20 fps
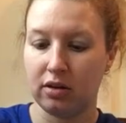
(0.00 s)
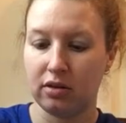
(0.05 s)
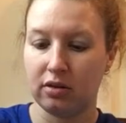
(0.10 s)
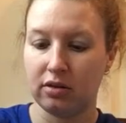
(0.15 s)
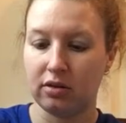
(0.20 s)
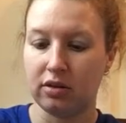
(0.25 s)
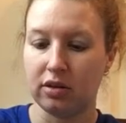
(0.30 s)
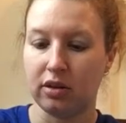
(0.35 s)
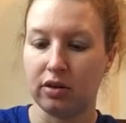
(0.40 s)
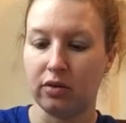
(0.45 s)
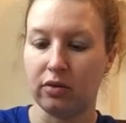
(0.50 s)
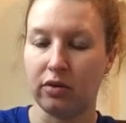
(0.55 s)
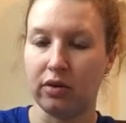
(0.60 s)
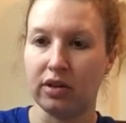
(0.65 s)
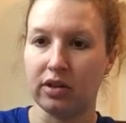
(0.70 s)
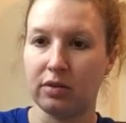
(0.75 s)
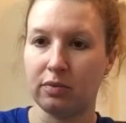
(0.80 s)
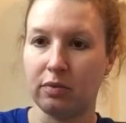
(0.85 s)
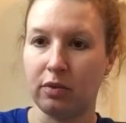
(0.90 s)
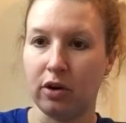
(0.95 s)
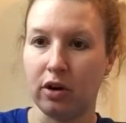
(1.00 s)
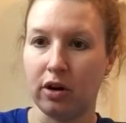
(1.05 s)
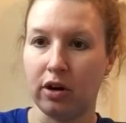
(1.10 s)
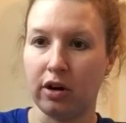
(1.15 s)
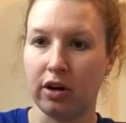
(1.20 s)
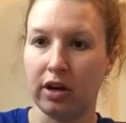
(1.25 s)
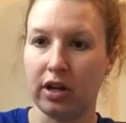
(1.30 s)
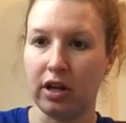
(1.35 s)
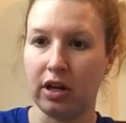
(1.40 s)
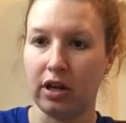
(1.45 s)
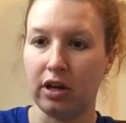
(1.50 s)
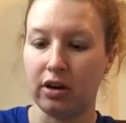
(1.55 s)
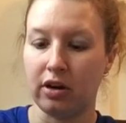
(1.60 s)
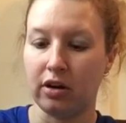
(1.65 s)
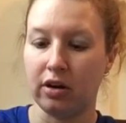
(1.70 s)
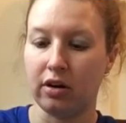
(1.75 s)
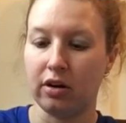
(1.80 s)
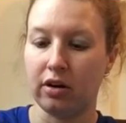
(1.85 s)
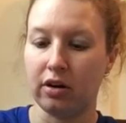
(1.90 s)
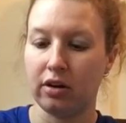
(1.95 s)
So this part
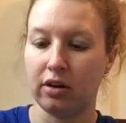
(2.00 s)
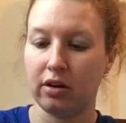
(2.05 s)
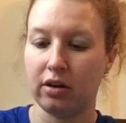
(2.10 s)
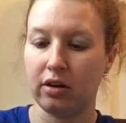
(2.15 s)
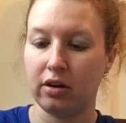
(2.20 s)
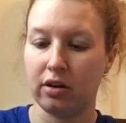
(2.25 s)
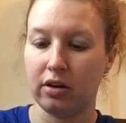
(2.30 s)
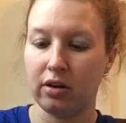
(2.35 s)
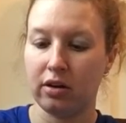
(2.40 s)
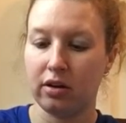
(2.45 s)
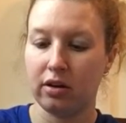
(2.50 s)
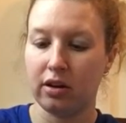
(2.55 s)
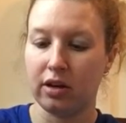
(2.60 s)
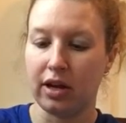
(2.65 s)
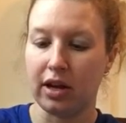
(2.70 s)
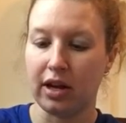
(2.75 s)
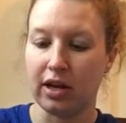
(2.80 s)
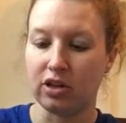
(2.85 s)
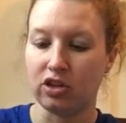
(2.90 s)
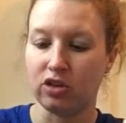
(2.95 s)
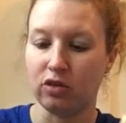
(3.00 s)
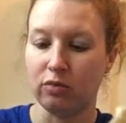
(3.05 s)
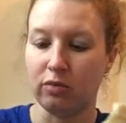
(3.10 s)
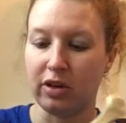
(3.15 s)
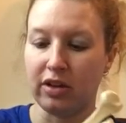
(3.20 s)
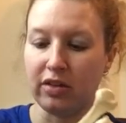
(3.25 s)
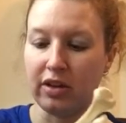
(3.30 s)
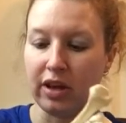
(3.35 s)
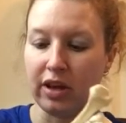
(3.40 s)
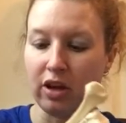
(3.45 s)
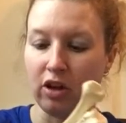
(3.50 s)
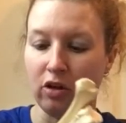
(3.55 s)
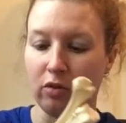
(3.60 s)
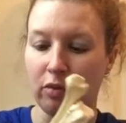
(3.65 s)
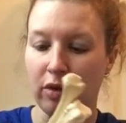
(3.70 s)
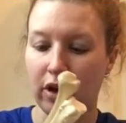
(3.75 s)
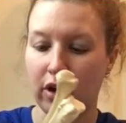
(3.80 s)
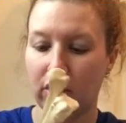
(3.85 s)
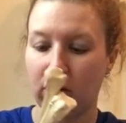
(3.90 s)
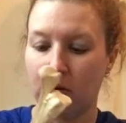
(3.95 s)
here, as you bend the
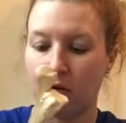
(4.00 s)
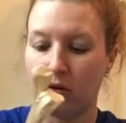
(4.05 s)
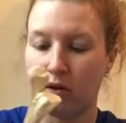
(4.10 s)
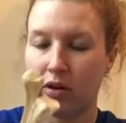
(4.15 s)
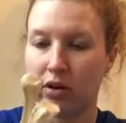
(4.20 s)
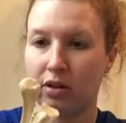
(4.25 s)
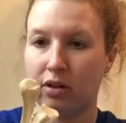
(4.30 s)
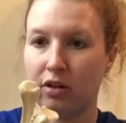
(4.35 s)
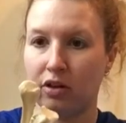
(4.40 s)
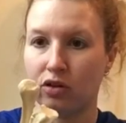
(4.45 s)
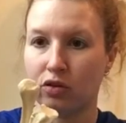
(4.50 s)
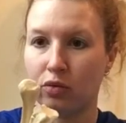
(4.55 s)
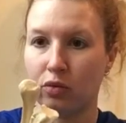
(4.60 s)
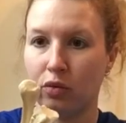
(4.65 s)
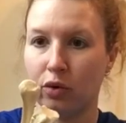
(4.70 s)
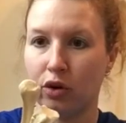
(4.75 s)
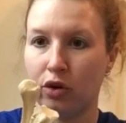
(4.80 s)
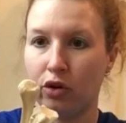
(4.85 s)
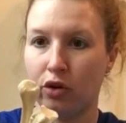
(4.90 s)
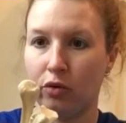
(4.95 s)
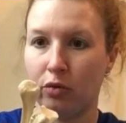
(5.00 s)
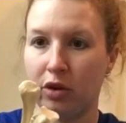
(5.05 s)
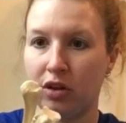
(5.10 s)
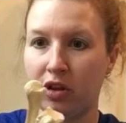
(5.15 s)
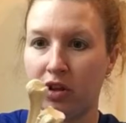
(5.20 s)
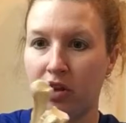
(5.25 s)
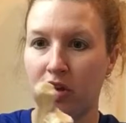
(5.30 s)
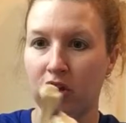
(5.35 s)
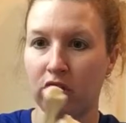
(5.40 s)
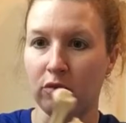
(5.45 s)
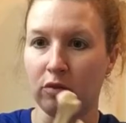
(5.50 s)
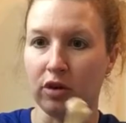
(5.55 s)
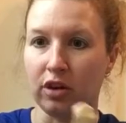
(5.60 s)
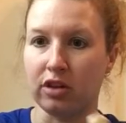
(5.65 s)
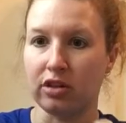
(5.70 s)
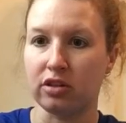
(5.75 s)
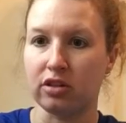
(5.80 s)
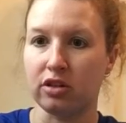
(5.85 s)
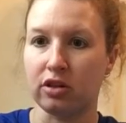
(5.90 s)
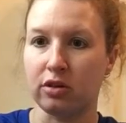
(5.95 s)
elbow, there's room in the
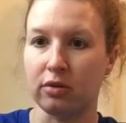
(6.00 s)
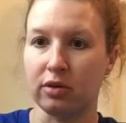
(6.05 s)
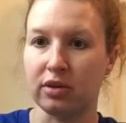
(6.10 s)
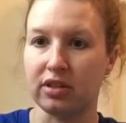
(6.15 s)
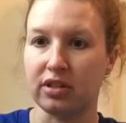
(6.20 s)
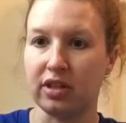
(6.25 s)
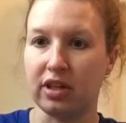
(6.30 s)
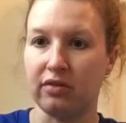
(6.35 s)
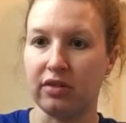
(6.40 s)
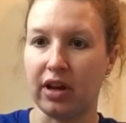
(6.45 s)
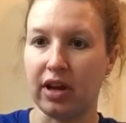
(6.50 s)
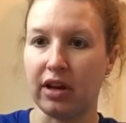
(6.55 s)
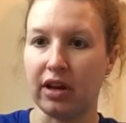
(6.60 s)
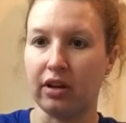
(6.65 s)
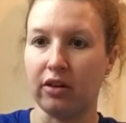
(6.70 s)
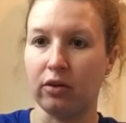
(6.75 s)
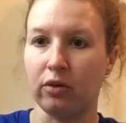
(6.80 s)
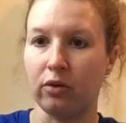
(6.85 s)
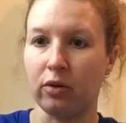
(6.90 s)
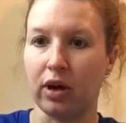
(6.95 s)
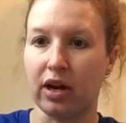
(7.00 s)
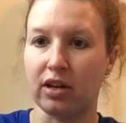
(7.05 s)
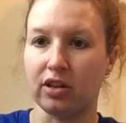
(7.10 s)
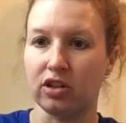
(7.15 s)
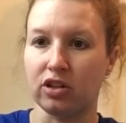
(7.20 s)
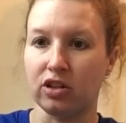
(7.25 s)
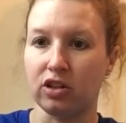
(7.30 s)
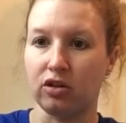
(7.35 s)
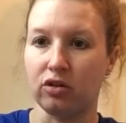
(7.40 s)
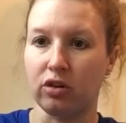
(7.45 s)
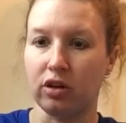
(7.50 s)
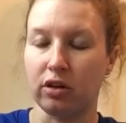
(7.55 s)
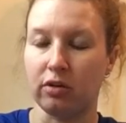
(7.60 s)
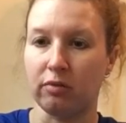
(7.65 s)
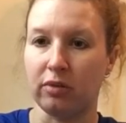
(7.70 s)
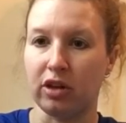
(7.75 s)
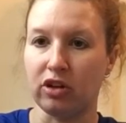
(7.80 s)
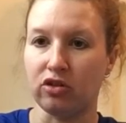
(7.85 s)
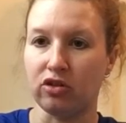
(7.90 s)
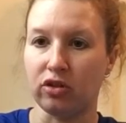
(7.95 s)
humerus to receive that. Otherwise, you couldn't
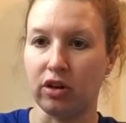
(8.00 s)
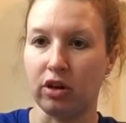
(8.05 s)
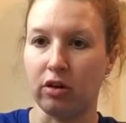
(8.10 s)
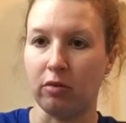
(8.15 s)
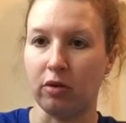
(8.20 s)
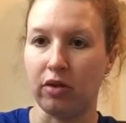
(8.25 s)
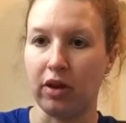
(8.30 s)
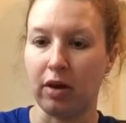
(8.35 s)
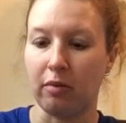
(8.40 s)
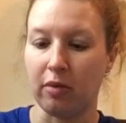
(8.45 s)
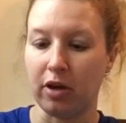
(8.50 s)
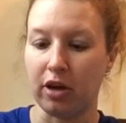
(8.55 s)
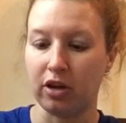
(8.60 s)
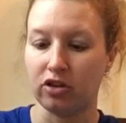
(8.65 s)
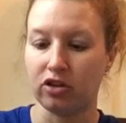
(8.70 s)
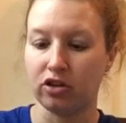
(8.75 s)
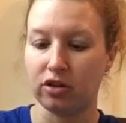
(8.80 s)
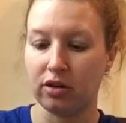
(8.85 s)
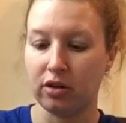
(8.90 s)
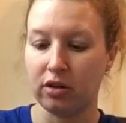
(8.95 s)
bend your elbow that much.